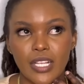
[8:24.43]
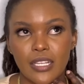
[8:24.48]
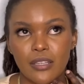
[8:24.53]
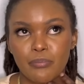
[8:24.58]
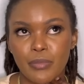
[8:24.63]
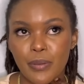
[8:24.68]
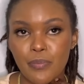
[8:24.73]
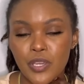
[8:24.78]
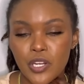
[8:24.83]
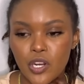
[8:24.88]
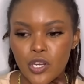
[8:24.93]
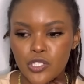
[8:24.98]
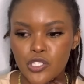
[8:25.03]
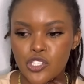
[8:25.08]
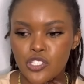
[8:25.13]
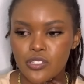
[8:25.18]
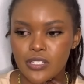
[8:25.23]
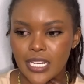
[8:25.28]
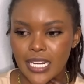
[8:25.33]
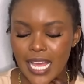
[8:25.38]
maybe not
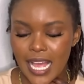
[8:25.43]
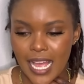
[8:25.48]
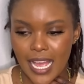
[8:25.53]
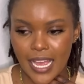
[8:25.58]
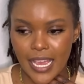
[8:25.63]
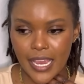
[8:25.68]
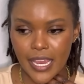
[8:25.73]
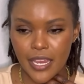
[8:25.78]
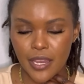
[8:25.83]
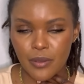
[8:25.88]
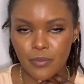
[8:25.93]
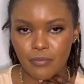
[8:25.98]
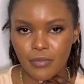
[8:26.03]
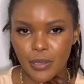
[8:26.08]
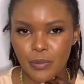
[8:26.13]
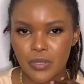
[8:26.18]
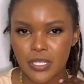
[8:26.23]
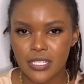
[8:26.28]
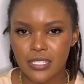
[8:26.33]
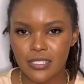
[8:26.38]
July,
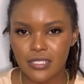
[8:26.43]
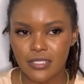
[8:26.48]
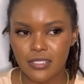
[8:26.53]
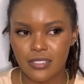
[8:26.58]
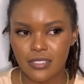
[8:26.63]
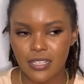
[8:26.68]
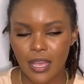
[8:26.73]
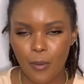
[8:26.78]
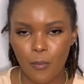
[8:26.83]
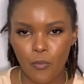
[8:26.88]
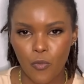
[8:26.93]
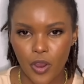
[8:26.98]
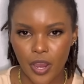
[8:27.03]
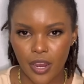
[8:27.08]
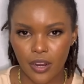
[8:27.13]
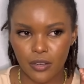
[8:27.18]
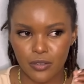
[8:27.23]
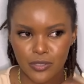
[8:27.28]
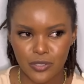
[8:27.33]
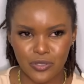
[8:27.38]
maybe
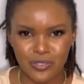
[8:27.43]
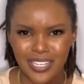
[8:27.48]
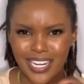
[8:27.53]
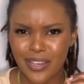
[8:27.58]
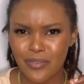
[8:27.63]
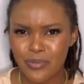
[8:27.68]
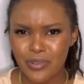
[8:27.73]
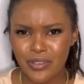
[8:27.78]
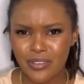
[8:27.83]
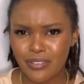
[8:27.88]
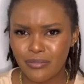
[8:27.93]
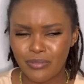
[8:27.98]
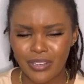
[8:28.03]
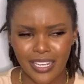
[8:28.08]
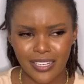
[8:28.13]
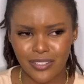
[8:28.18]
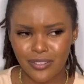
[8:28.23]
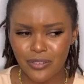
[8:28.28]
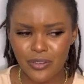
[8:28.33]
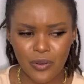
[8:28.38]
somewhere, because July we
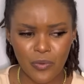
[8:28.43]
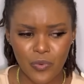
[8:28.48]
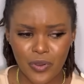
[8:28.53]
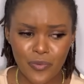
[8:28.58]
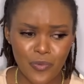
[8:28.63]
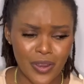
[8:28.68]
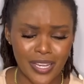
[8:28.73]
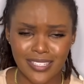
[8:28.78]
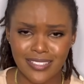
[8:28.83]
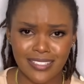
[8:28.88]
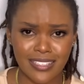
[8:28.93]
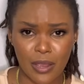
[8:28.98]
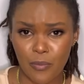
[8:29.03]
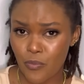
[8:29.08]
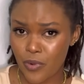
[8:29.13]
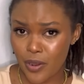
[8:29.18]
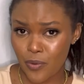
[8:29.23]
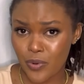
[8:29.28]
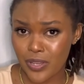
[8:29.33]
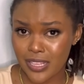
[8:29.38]
I don't know we went
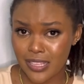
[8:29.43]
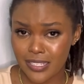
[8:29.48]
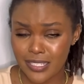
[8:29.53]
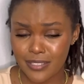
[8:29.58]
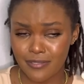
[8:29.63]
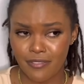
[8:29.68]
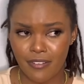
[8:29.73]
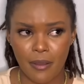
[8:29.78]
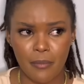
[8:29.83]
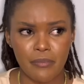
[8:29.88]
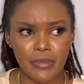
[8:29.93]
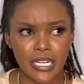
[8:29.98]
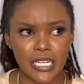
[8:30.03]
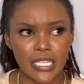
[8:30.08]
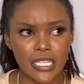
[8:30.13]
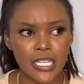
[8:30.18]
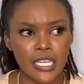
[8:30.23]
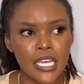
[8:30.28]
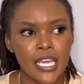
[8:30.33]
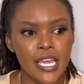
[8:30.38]
somewhere with this
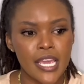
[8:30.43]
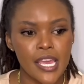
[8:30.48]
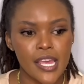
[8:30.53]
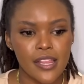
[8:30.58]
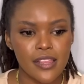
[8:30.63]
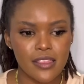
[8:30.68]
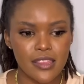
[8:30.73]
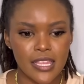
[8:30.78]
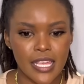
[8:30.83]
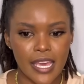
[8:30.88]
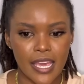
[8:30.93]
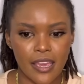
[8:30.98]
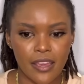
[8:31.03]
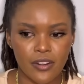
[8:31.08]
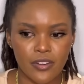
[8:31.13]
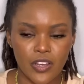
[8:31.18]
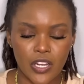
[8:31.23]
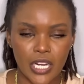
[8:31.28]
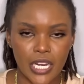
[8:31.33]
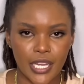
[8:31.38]
family.
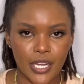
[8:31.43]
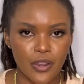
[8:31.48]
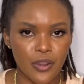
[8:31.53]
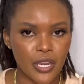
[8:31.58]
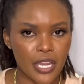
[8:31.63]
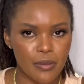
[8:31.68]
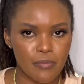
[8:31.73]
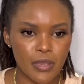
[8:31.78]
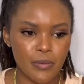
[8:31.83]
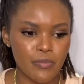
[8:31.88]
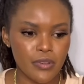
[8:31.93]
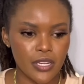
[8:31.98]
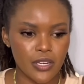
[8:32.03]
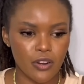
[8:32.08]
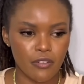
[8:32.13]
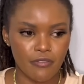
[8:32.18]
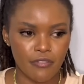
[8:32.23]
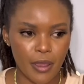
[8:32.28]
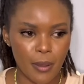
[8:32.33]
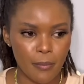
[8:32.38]
Then I'm like, okay, maybe
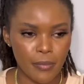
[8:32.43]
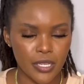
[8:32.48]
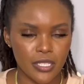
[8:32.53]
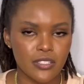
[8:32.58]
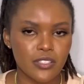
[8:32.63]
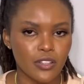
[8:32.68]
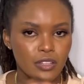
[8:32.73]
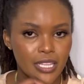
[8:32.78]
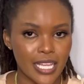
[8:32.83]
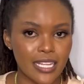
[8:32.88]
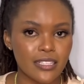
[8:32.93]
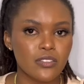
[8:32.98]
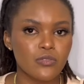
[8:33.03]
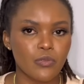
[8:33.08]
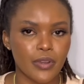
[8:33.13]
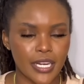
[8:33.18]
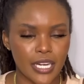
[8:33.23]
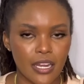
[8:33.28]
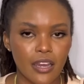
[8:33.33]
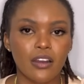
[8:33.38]
November. So that's
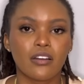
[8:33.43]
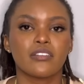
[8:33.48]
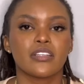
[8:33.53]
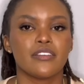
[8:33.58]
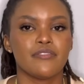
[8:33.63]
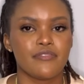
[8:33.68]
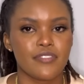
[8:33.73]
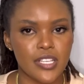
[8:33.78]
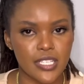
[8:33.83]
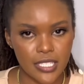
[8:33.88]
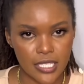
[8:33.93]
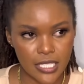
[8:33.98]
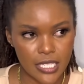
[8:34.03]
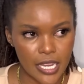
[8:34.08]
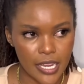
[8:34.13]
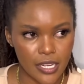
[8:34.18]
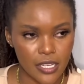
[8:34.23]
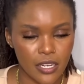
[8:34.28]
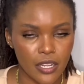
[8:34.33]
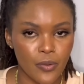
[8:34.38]
when now we
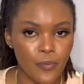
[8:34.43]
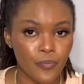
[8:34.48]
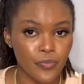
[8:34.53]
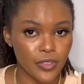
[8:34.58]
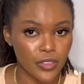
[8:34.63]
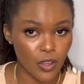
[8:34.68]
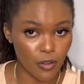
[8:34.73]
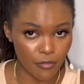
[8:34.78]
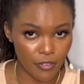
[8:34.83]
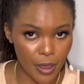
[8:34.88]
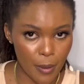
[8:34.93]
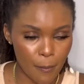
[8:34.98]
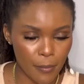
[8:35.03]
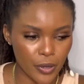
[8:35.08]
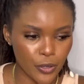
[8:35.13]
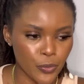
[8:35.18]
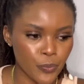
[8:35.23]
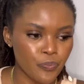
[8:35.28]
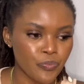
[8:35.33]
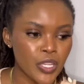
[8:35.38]
visited,
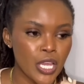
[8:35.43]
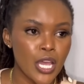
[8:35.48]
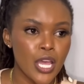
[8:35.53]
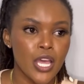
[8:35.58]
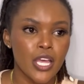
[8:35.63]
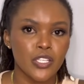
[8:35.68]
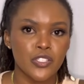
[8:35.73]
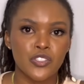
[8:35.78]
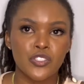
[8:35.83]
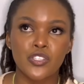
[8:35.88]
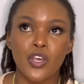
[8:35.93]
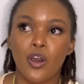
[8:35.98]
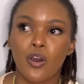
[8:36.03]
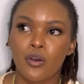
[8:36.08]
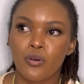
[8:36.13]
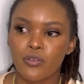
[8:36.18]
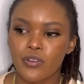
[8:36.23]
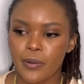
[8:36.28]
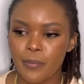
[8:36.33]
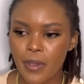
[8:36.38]
November.
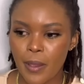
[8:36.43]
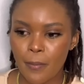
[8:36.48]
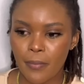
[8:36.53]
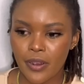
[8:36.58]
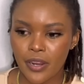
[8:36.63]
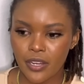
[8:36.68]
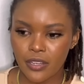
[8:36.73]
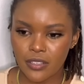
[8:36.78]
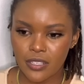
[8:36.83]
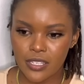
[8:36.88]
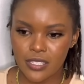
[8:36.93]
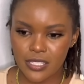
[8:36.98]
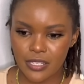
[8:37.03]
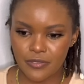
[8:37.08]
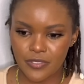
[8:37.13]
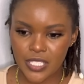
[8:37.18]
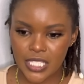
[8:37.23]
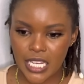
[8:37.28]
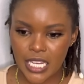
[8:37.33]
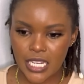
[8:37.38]
So remember, as
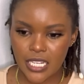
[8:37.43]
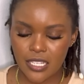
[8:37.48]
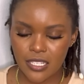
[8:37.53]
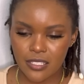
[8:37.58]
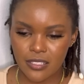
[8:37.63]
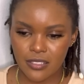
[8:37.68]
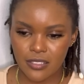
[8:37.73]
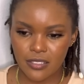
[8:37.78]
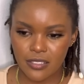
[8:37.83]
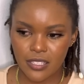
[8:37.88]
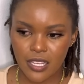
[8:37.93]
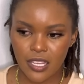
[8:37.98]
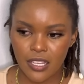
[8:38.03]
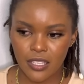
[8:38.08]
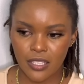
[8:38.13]
I've said, is